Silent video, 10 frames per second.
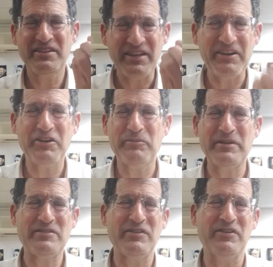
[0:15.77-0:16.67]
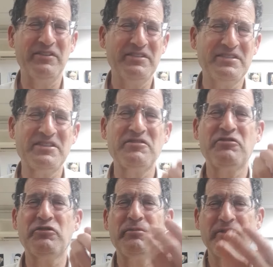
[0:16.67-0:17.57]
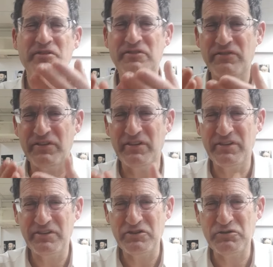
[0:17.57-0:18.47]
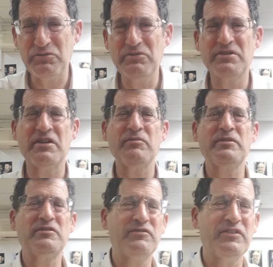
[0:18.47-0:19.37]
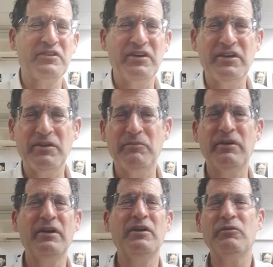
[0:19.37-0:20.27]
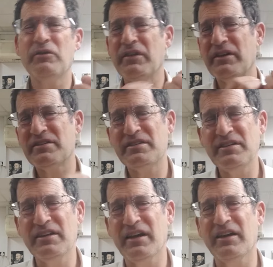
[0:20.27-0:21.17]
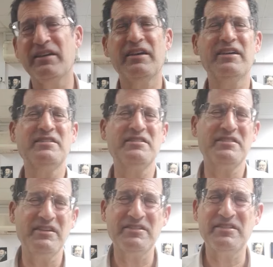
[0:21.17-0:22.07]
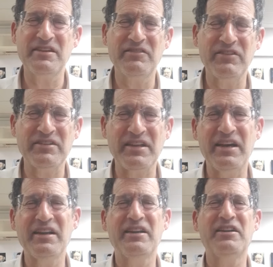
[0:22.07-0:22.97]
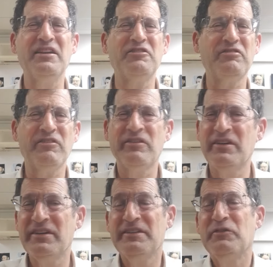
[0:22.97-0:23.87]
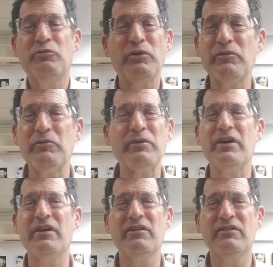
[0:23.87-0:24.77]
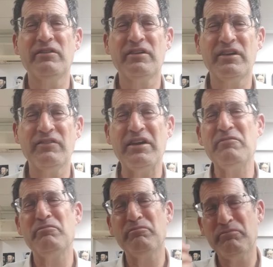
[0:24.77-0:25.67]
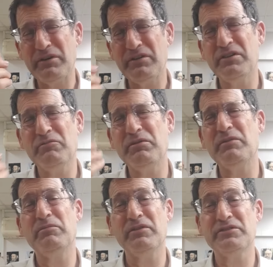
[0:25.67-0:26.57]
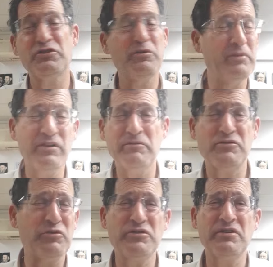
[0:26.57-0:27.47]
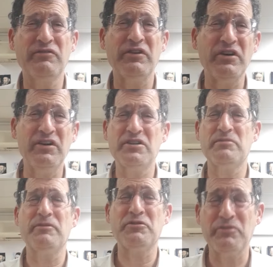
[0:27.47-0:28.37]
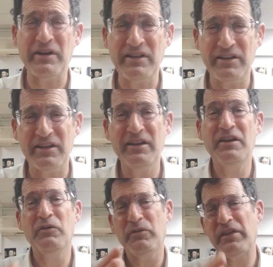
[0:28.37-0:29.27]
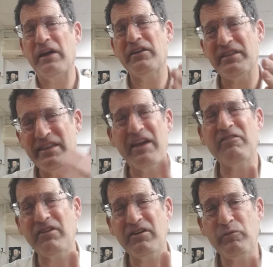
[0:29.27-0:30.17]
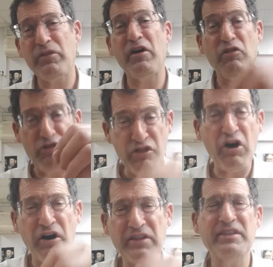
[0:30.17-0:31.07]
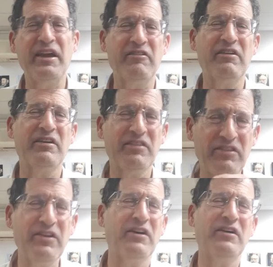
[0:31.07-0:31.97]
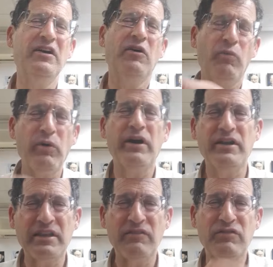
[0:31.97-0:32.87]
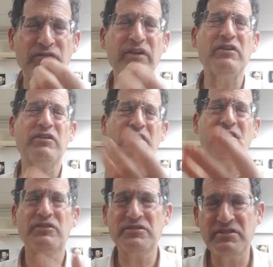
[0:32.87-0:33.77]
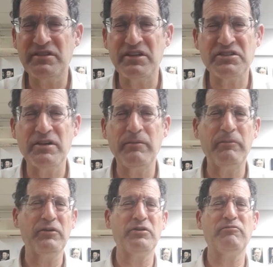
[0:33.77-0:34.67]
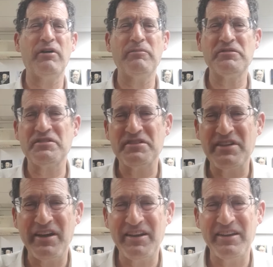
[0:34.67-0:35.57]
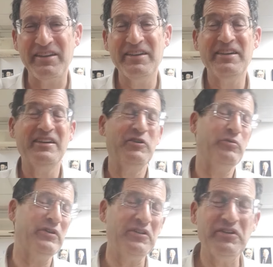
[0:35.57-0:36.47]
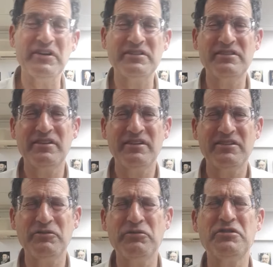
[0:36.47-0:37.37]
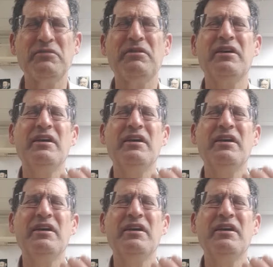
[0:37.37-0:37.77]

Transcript: Tayag Mitzvah, 630 mitzvahs for the Jews, 7 mitzvahs for the Goyim, without Sinai, as discussed in Vechanan and Yitro, where would we go? You have 8 billion people, so many of them searching for God and spirituality, without a derech, without the derech, the way to have the vehicle and closest to Hashem and build a proper society, we're lost. So we should